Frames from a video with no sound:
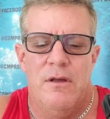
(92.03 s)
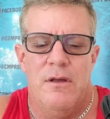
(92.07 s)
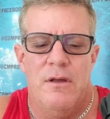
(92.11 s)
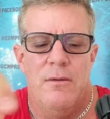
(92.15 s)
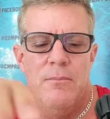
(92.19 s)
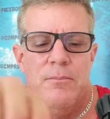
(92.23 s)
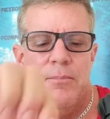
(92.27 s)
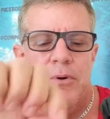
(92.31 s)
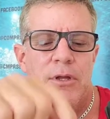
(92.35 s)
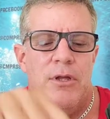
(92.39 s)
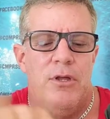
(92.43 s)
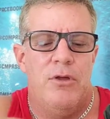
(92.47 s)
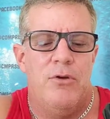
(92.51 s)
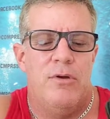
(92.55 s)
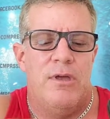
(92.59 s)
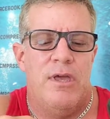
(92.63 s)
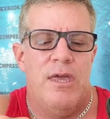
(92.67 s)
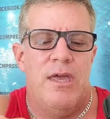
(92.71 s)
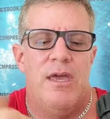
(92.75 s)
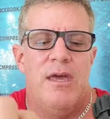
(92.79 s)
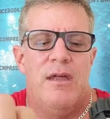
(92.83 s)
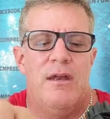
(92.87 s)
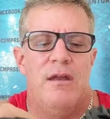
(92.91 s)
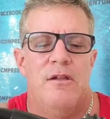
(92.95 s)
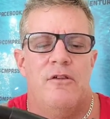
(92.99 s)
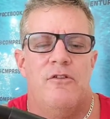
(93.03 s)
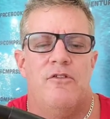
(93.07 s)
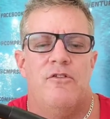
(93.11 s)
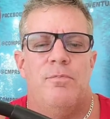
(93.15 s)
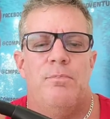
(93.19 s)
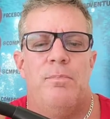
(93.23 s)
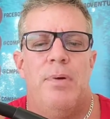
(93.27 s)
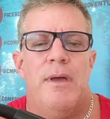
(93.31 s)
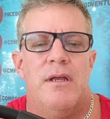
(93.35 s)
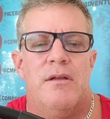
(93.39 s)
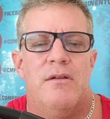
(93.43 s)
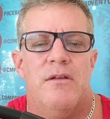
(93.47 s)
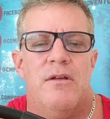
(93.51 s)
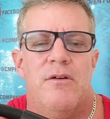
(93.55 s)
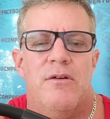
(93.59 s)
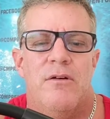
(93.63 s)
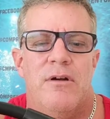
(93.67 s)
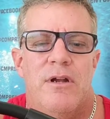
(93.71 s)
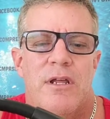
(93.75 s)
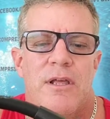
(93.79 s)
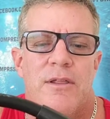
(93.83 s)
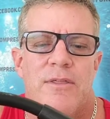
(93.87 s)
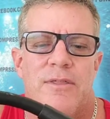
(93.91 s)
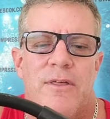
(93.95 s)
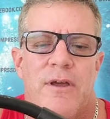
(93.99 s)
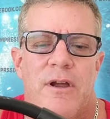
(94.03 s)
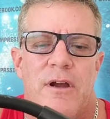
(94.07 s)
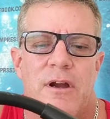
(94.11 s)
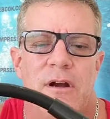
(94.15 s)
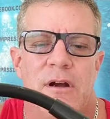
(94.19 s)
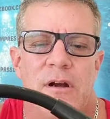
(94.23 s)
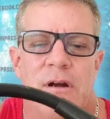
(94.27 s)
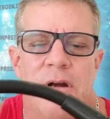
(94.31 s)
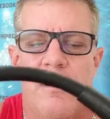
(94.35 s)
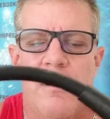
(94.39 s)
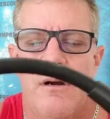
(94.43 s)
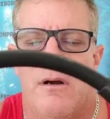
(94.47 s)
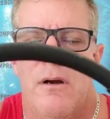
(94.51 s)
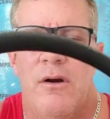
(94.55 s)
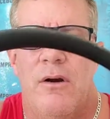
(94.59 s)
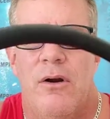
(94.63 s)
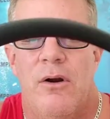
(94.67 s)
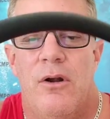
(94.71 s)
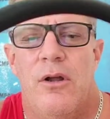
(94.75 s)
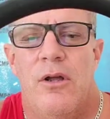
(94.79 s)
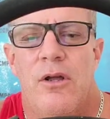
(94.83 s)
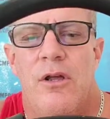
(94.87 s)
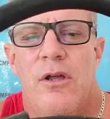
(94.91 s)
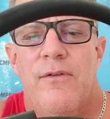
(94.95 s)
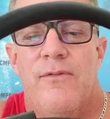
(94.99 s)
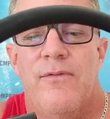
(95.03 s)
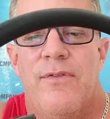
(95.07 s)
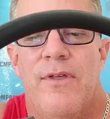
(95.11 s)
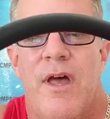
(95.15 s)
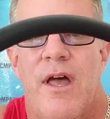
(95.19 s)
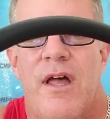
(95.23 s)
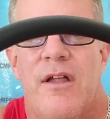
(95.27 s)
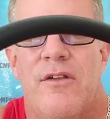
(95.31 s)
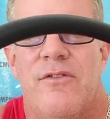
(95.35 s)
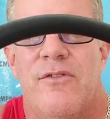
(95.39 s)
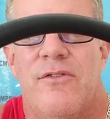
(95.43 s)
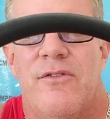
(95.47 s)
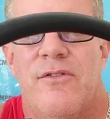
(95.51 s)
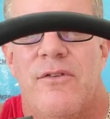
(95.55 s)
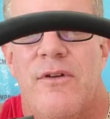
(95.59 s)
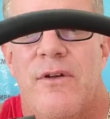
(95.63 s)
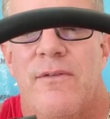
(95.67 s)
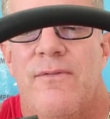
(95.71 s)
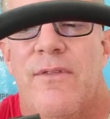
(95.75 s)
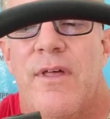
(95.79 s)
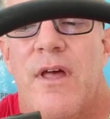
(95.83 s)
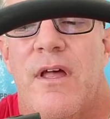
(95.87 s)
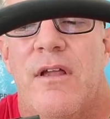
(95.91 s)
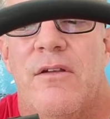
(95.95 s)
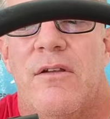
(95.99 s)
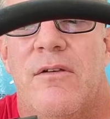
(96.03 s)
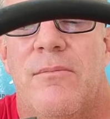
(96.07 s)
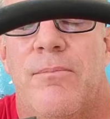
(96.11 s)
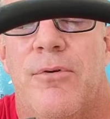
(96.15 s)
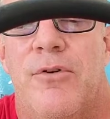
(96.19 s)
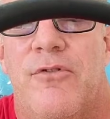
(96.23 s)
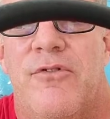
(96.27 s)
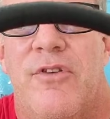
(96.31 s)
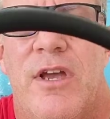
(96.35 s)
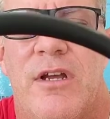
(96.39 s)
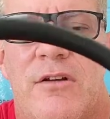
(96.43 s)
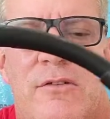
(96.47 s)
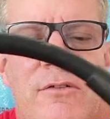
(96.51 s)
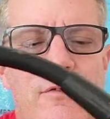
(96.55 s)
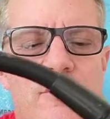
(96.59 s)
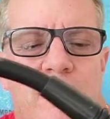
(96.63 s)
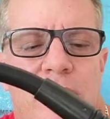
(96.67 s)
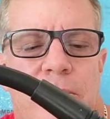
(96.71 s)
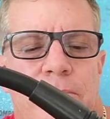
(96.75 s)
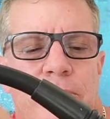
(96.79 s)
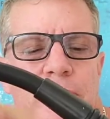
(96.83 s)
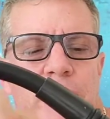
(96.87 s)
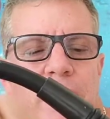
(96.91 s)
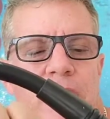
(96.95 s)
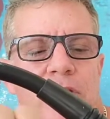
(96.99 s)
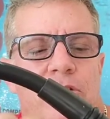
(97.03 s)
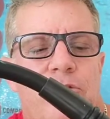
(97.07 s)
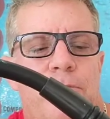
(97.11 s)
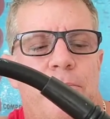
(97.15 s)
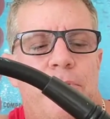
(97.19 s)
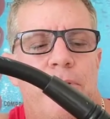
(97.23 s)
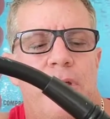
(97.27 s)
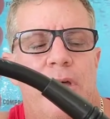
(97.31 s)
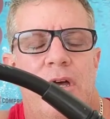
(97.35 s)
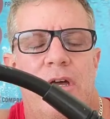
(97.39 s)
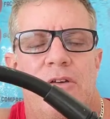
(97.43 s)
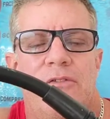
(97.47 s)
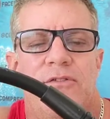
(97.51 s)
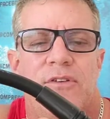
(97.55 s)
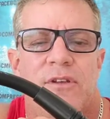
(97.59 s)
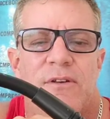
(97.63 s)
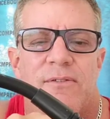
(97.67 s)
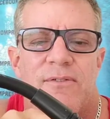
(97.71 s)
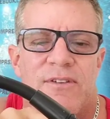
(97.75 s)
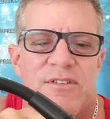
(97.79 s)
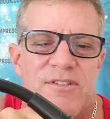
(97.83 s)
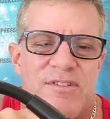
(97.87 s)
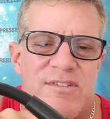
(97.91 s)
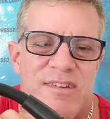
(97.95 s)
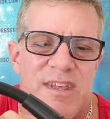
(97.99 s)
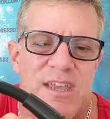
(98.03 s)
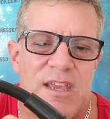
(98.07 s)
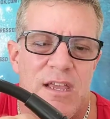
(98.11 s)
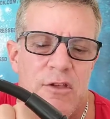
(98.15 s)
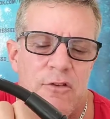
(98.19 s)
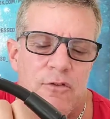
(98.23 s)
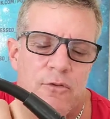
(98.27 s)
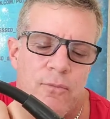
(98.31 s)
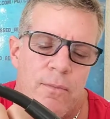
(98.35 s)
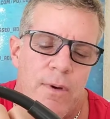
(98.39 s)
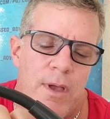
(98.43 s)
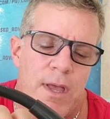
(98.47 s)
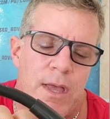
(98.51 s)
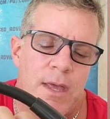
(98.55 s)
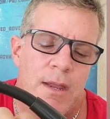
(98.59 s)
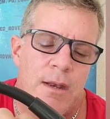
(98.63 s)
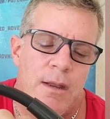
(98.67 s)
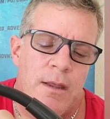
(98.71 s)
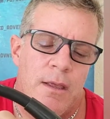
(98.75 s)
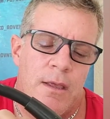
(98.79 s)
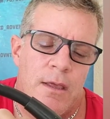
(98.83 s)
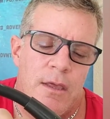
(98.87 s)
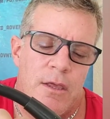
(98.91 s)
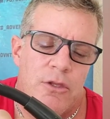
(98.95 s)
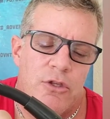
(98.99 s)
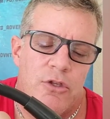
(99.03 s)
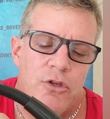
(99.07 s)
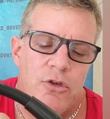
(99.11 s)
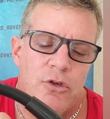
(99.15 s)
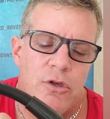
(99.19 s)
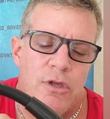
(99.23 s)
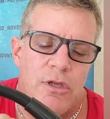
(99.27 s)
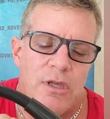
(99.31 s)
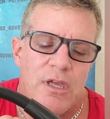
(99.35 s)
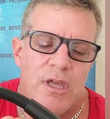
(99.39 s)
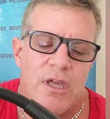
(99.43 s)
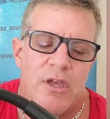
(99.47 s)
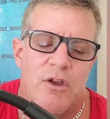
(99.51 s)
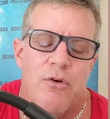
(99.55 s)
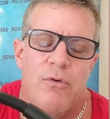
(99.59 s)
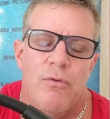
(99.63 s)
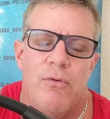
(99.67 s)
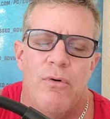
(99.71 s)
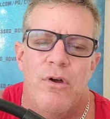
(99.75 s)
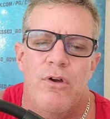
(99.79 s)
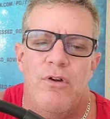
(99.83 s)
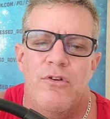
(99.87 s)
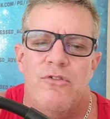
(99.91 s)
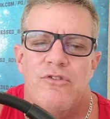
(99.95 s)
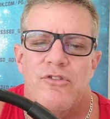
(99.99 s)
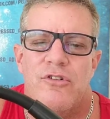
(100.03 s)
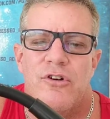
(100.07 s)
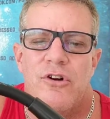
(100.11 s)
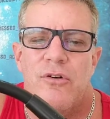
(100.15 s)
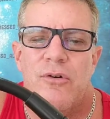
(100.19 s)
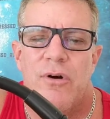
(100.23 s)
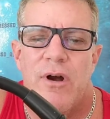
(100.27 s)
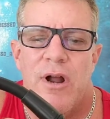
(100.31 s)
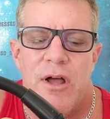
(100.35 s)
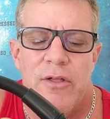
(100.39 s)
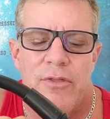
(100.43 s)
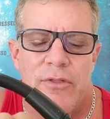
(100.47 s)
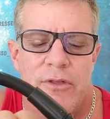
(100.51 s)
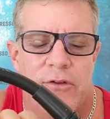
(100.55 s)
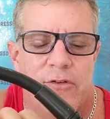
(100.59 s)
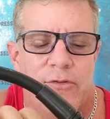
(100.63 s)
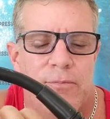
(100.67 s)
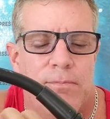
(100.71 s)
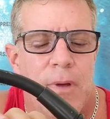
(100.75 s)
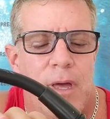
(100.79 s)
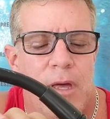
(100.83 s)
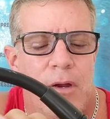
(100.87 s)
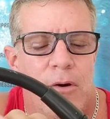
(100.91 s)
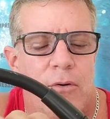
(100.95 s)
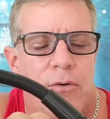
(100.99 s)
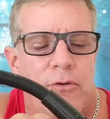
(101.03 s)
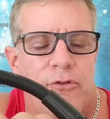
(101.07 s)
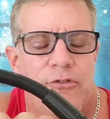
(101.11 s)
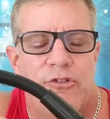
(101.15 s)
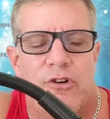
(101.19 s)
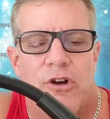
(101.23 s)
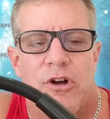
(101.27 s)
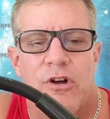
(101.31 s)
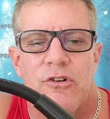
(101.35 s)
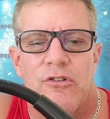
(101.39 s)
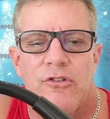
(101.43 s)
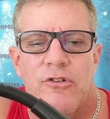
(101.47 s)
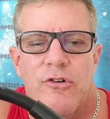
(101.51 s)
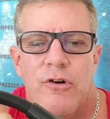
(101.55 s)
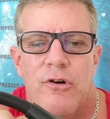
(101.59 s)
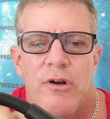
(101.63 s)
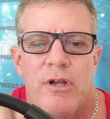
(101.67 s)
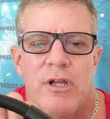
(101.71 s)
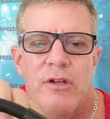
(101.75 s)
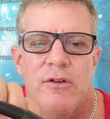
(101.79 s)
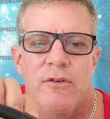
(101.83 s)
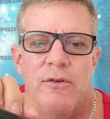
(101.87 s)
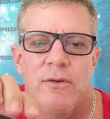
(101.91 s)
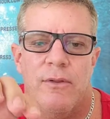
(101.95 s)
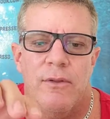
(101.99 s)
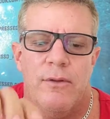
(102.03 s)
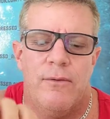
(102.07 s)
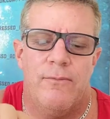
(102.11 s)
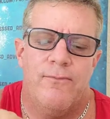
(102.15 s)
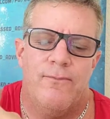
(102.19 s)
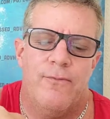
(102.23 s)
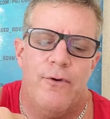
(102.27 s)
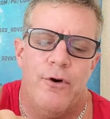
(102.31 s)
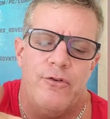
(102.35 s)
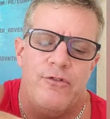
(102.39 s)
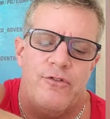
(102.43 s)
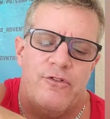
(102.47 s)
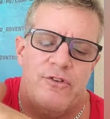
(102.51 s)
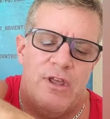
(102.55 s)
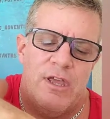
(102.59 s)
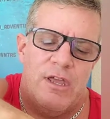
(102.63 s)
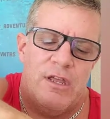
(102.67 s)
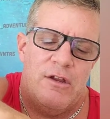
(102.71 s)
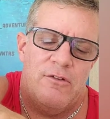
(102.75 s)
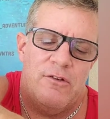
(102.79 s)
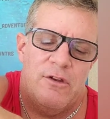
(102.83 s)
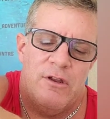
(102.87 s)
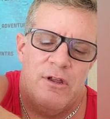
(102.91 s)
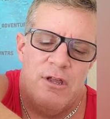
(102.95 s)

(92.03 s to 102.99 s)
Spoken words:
But you can't inspect underneath there if that protector's in place. Plus, if it stays wet, you get corrosion around this metal juncture into the first stage.